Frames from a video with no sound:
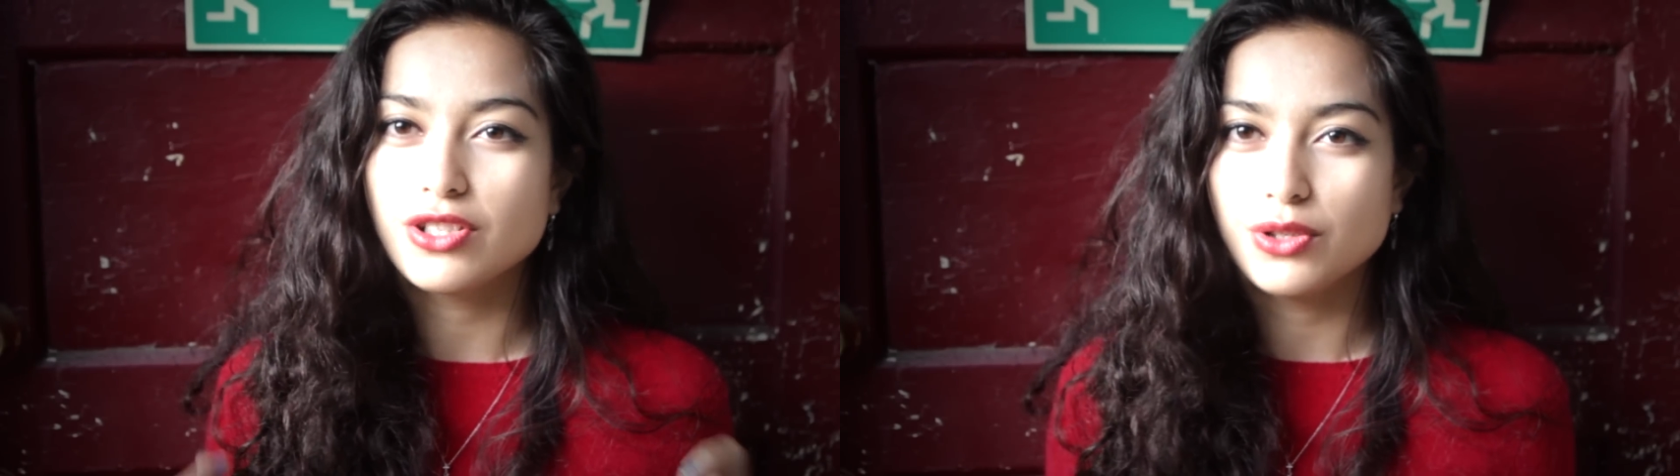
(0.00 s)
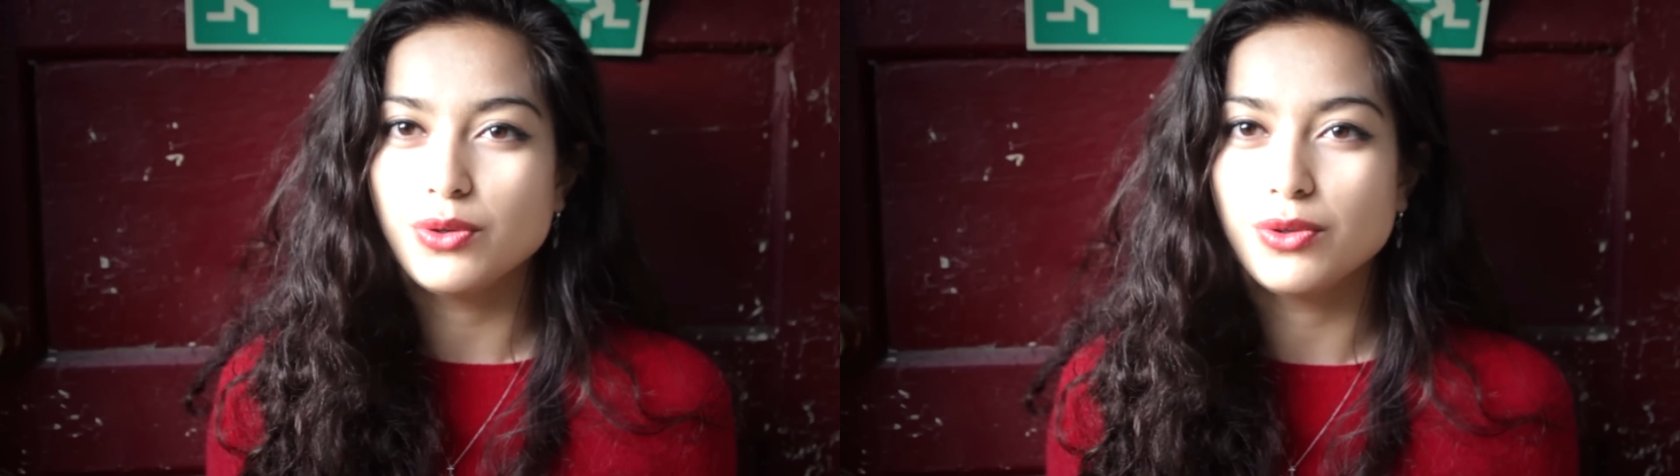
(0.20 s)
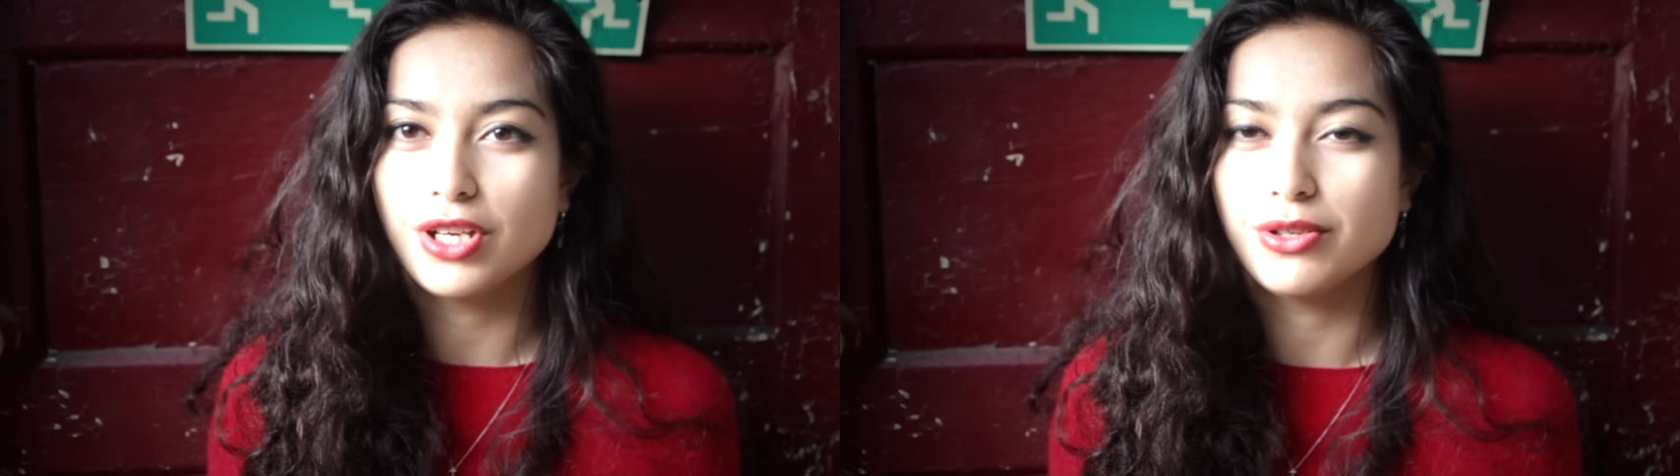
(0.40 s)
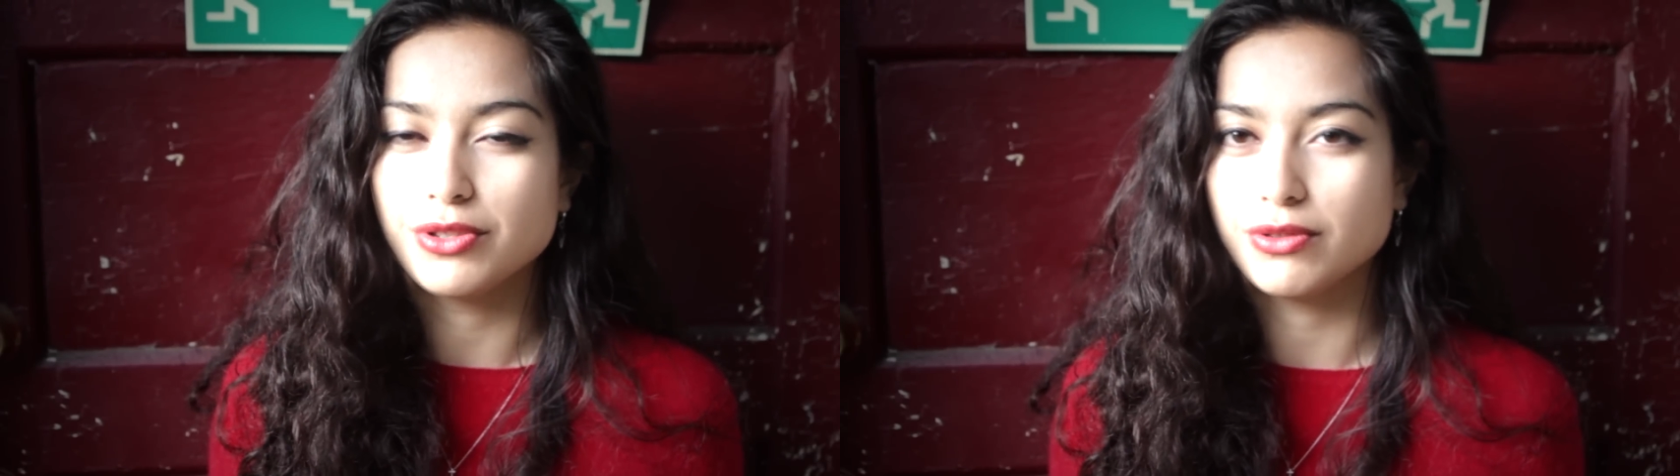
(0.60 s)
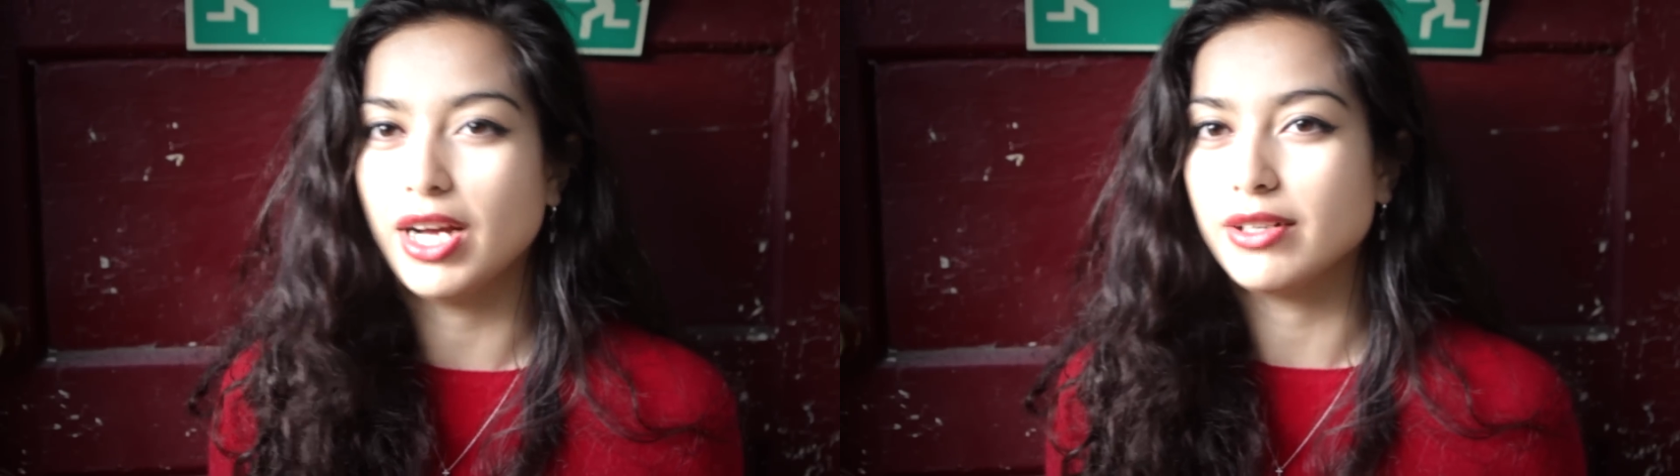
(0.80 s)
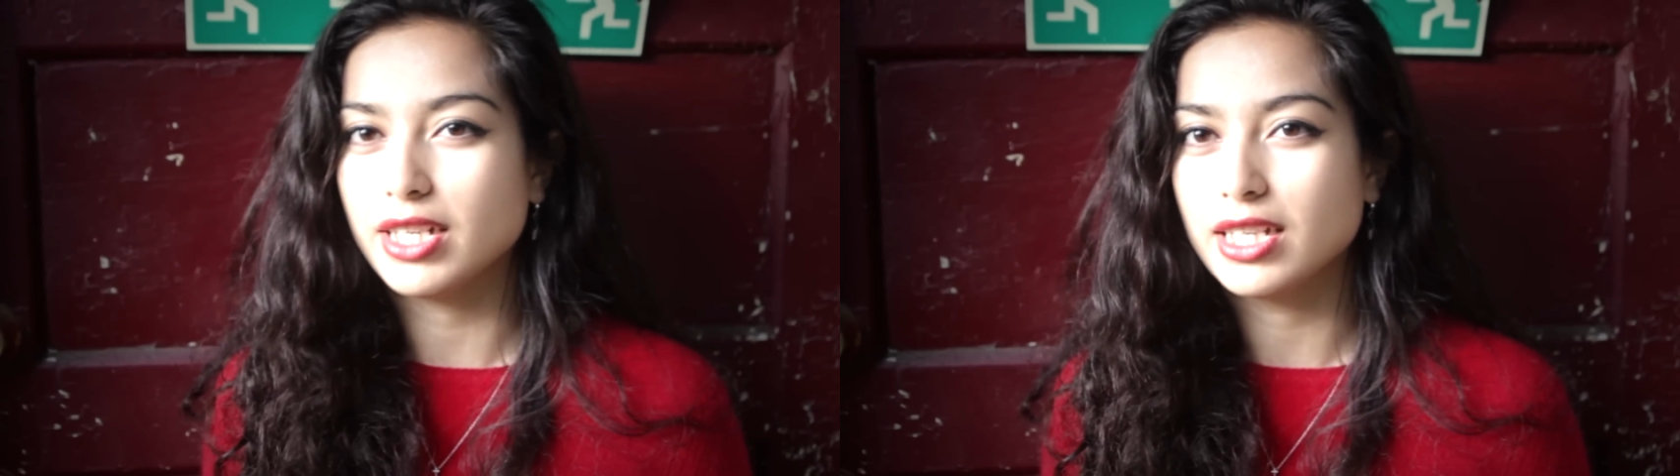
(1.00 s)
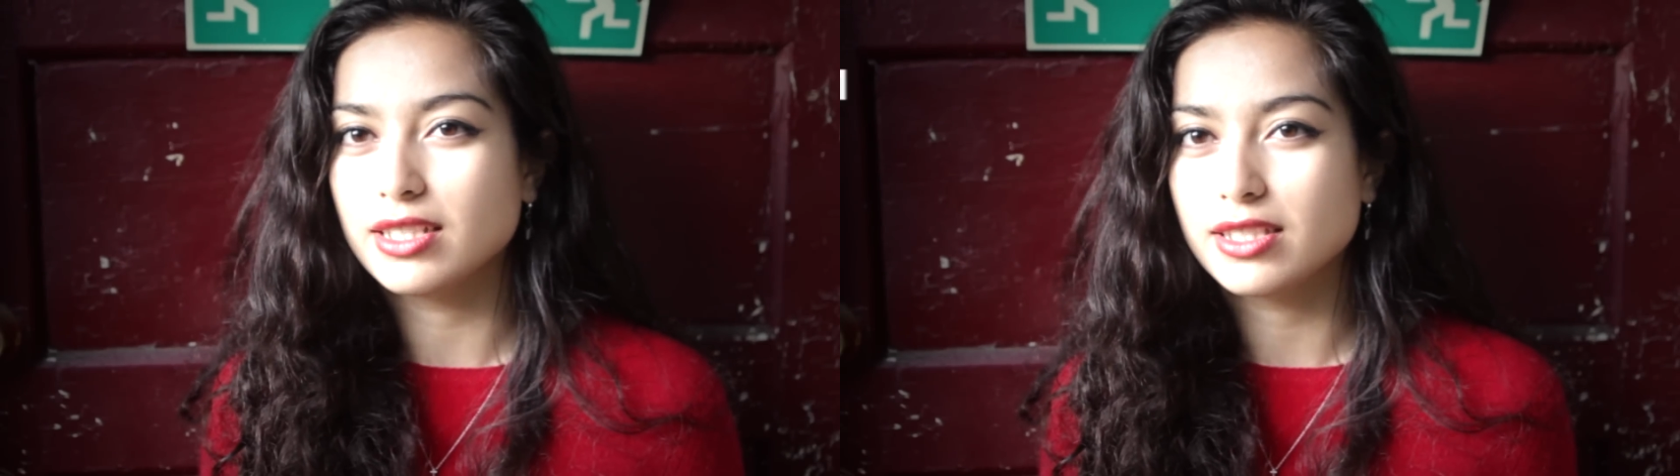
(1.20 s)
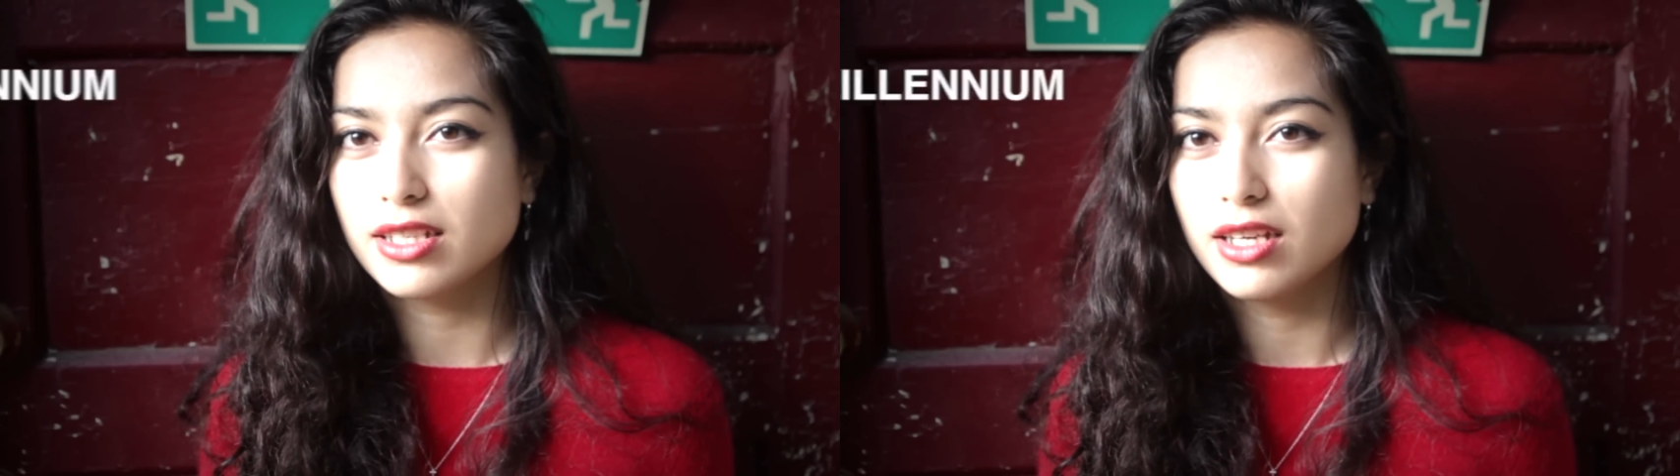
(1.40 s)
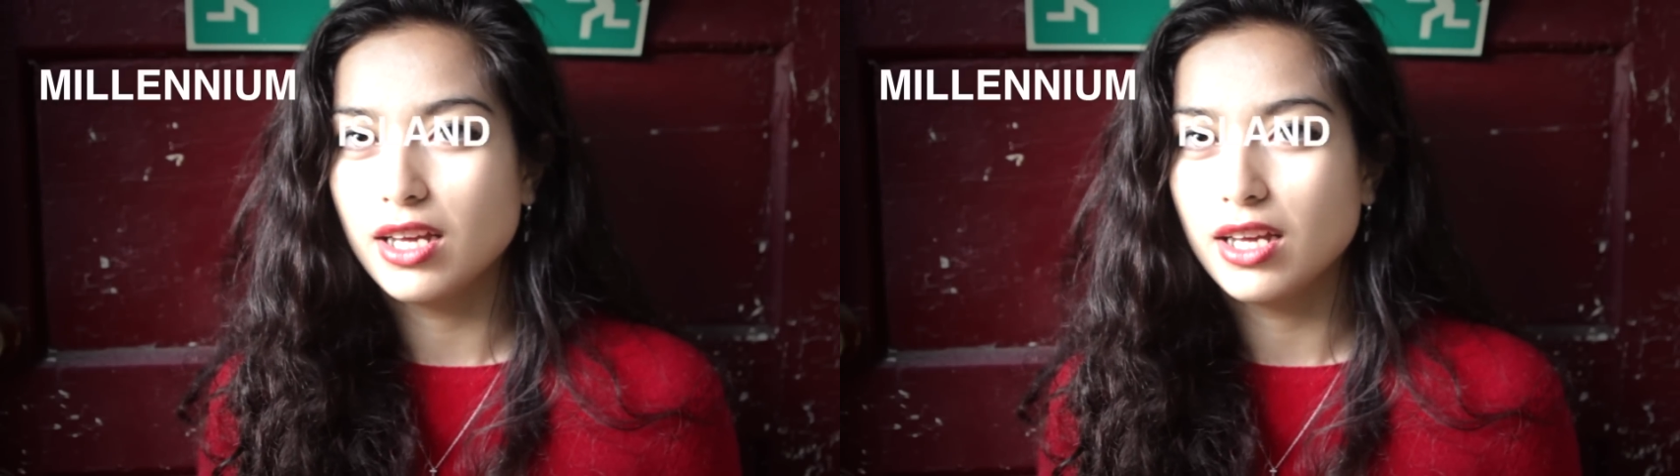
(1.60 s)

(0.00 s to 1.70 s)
to their new surroundings.